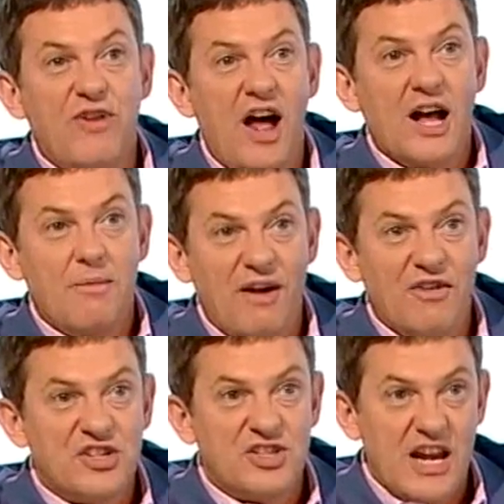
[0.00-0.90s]
flying
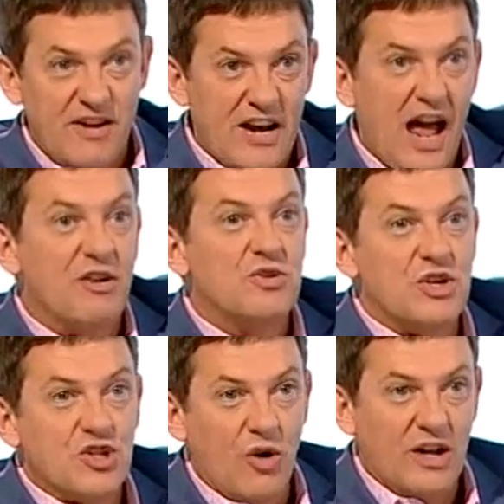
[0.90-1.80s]
above us, even now as
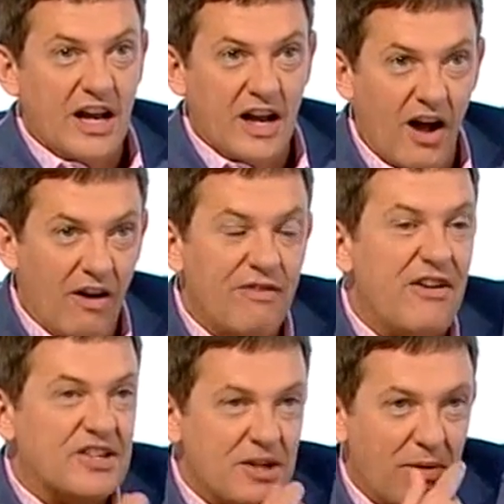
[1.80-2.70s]
we're talking, are
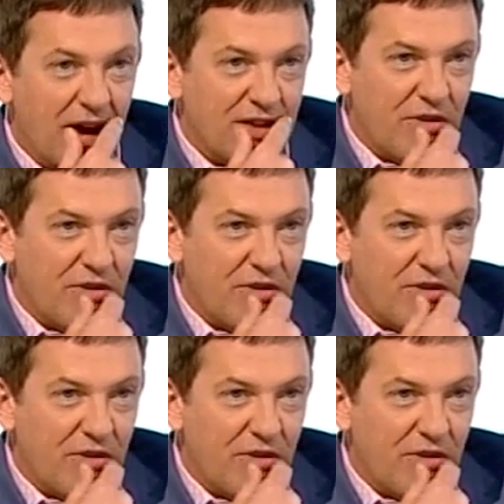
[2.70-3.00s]
affected by the